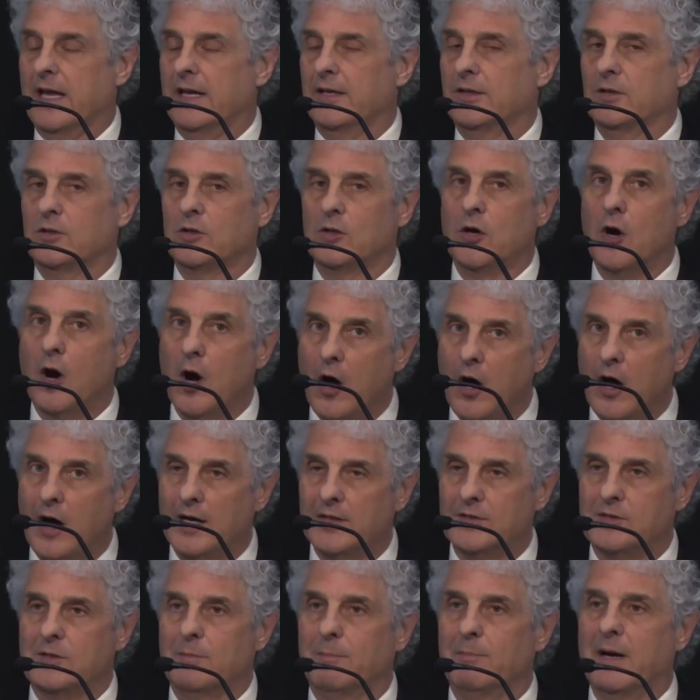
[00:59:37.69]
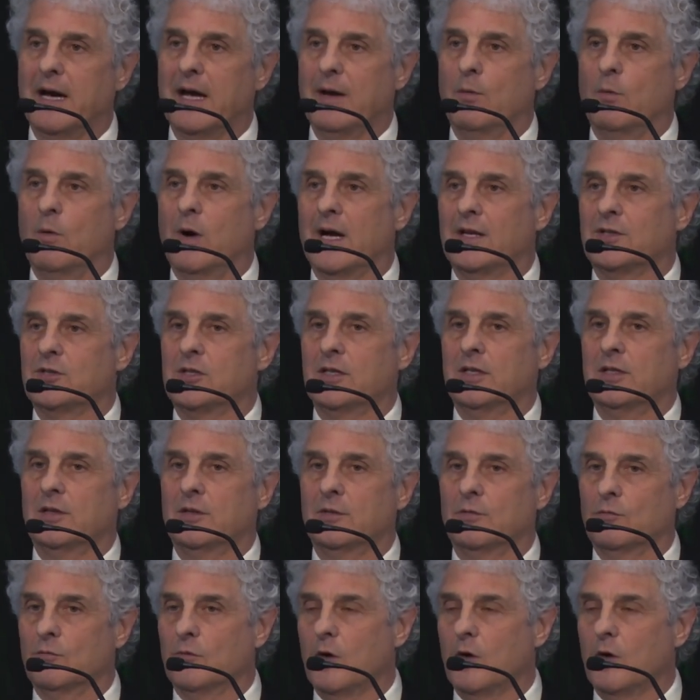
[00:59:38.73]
and caught by watching the